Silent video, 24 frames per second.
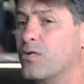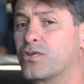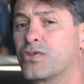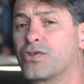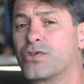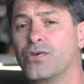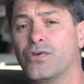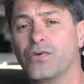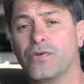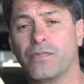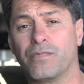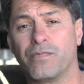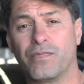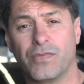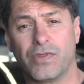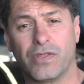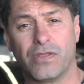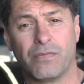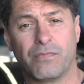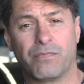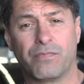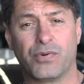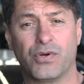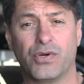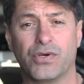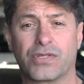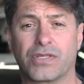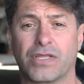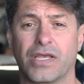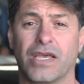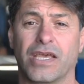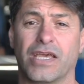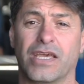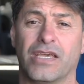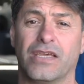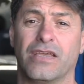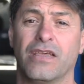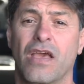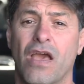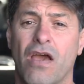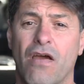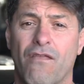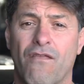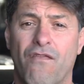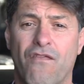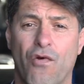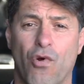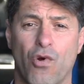to put a
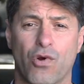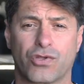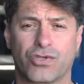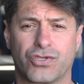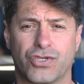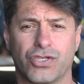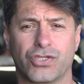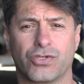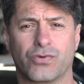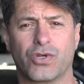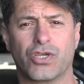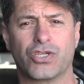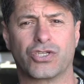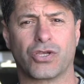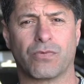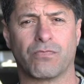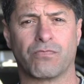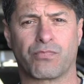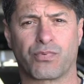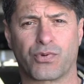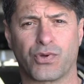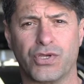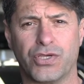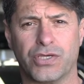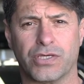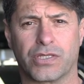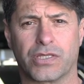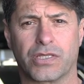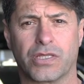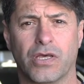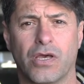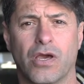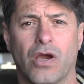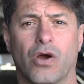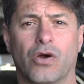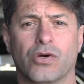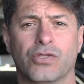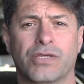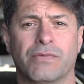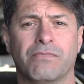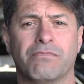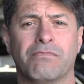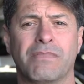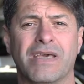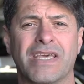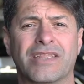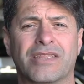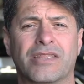fourth generation Prius on a
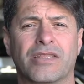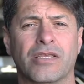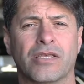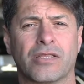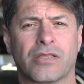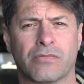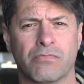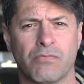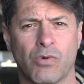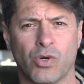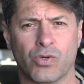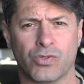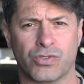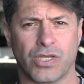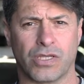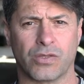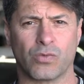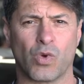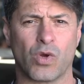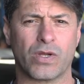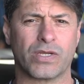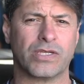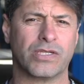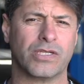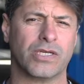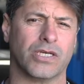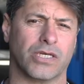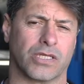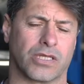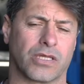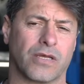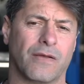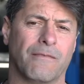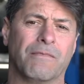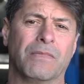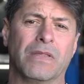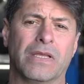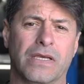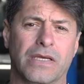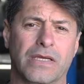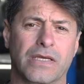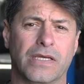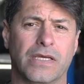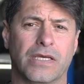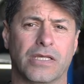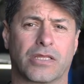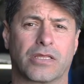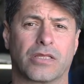maintenance mode. And what it is
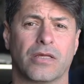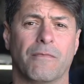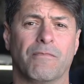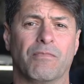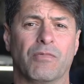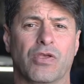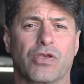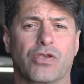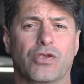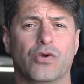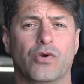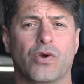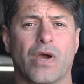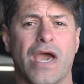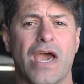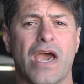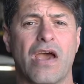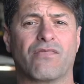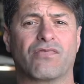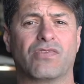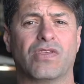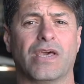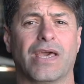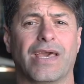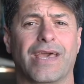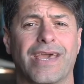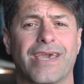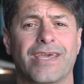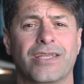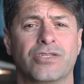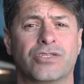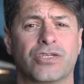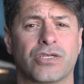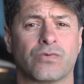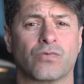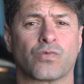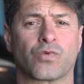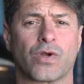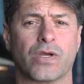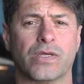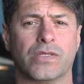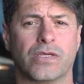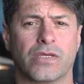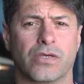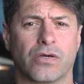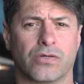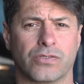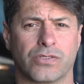you have the engine
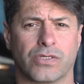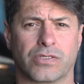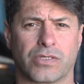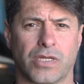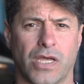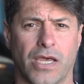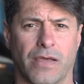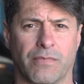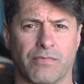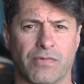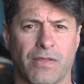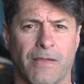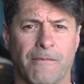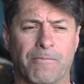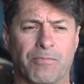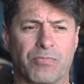running all the time.